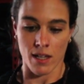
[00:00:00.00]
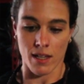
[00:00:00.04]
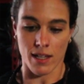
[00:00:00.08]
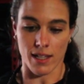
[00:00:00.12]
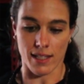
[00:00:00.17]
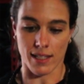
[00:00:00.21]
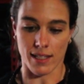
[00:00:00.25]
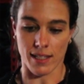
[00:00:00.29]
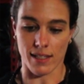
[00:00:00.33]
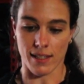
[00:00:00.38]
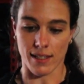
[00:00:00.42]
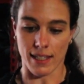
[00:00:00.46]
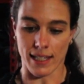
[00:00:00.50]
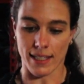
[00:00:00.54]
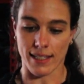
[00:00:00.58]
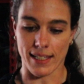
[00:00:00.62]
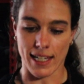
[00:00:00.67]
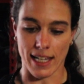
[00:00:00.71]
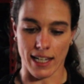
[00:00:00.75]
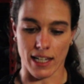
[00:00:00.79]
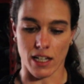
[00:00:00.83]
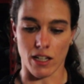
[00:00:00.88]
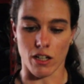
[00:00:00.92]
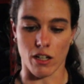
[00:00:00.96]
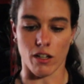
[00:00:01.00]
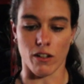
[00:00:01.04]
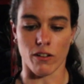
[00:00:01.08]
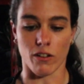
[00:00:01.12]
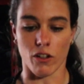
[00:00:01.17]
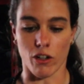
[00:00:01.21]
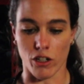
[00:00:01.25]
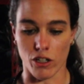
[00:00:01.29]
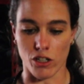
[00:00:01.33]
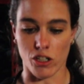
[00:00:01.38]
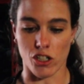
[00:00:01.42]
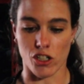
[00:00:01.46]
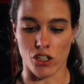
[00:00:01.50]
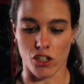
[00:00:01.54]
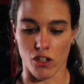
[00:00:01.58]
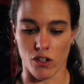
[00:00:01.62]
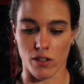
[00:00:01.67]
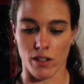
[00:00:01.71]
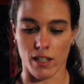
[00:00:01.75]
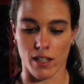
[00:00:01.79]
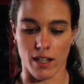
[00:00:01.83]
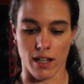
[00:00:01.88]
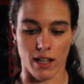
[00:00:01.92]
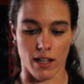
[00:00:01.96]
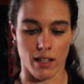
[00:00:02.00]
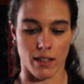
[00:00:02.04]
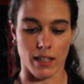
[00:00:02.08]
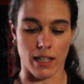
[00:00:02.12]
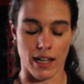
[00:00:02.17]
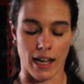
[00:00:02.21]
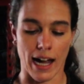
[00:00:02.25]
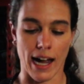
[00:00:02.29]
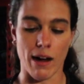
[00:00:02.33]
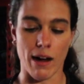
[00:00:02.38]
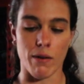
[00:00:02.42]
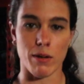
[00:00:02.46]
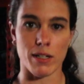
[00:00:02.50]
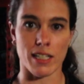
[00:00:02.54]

This is like taking a larger shirt than I